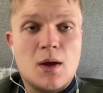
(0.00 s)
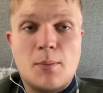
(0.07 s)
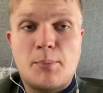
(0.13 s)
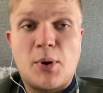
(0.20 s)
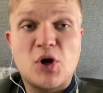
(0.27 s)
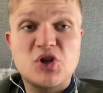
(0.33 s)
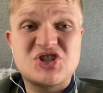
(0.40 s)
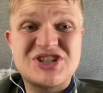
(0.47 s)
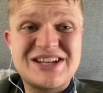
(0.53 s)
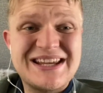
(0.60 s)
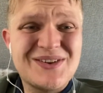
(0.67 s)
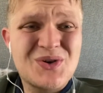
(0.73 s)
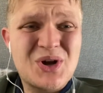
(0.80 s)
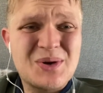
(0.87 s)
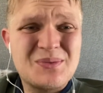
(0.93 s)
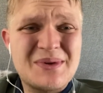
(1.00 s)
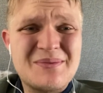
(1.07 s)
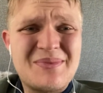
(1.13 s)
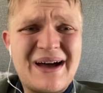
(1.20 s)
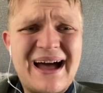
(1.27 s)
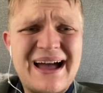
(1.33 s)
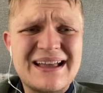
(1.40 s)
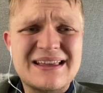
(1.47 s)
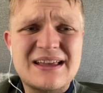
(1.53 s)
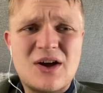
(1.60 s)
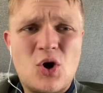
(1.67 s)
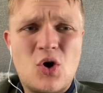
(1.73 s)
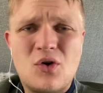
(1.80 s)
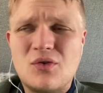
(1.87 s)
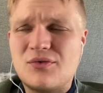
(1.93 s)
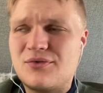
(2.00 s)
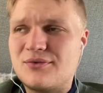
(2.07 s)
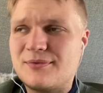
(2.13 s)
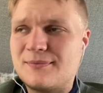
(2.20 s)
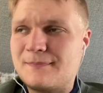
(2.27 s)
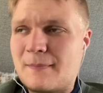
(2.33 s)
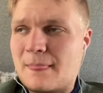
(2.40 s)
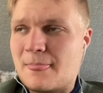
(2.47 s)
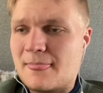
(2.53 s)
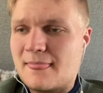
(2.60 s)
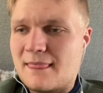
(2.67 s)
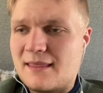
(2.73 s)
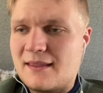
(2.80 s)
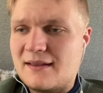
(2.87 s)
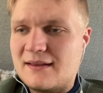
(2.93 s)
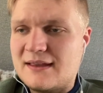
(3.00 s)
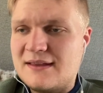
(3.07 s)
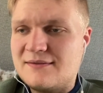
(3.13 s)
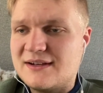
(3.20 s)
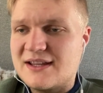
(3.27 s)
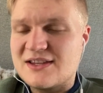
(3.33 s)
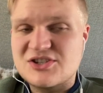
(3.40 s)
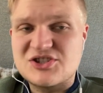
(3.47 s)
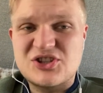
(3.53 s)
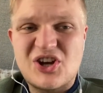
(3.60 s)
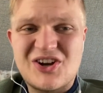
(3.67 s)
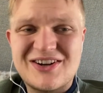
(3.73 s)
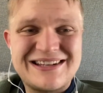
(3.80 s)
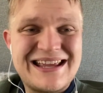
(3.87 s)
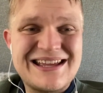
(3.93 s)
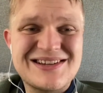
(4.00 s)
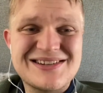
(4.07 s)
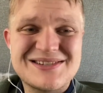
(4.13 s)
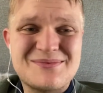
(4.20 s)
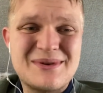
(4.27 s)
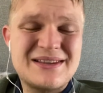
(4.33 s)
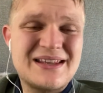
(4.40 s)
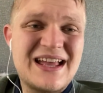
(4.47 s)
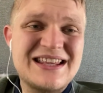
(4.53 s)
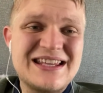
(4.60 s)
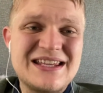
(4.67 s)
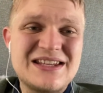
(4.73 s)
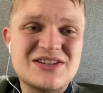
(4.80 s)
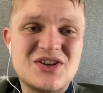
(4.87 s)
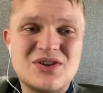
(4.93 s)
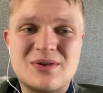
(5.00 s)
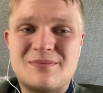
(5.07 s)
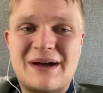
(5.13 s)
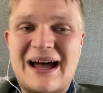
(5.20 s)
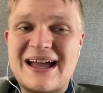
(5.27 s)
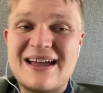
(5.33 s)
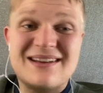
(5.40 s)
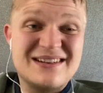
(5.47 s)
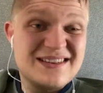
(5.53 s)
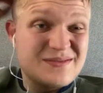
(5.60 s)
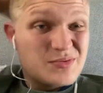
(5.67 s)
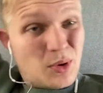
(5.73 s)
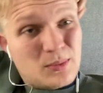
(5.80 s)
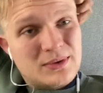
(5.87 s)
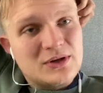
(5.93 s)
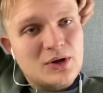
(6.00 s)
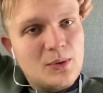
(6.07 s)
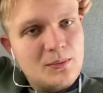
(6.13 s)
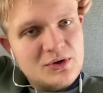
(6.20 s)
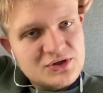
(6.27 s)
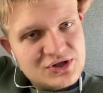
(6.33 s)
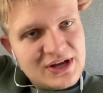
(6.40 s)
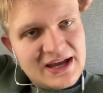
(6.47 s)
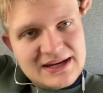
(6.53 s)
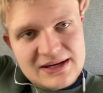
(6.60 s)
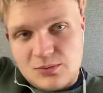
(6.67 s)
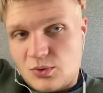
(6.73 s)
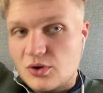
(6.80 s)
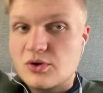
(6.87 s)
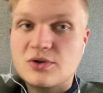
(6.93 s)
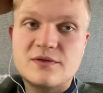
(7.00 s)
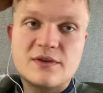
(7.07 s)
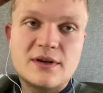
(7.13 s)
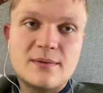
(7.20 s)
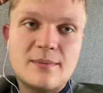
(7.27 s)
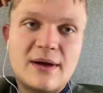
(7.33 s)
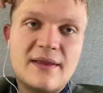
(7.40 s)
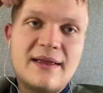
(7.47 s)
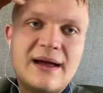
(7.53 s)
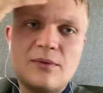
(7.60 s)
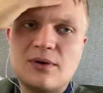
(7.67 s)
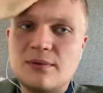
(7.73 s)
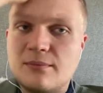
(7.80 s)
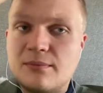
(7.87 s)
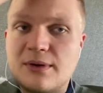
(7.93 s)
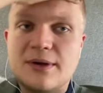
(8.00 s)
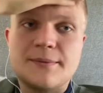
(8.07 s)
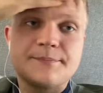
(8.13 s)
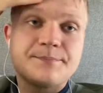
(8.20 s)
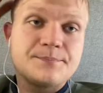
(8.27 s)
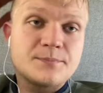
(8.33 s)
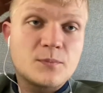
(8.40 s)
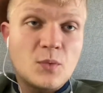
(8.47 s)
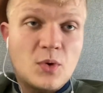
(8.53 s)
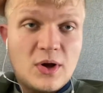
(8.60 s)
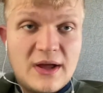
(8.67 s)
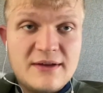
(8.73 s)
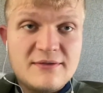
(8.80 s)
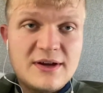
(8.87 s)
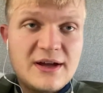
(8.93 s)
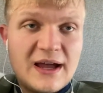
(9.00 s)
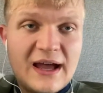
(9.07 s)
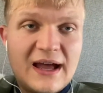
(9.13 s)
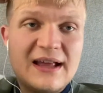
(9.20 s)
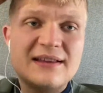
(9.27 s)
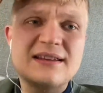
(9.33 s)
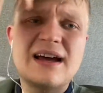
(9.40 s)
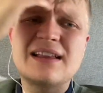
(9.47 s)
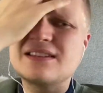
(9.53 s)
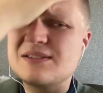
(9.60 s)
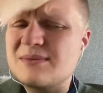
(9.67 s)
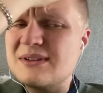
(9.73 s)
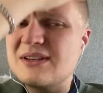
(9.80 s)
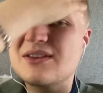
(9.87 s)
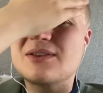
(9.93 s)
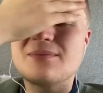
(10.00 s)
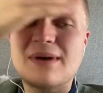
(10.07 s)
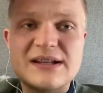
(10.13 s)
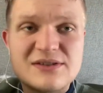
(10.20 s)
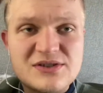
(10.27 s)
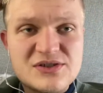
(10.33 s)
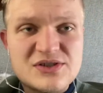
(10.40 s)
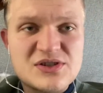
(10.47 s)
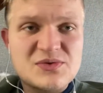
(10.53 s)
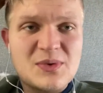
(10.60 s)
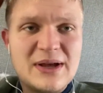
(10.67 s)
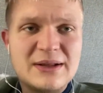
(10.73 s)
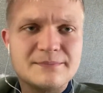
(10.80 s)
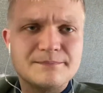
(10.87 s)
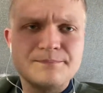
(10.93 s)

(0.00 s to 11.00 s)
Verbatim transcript: Pochettino coming back, of even at the start Nagelsmann, and he's gone to Bayern, and probably not much anyone could have done about that one, but whatever. And and there's been other managers as well.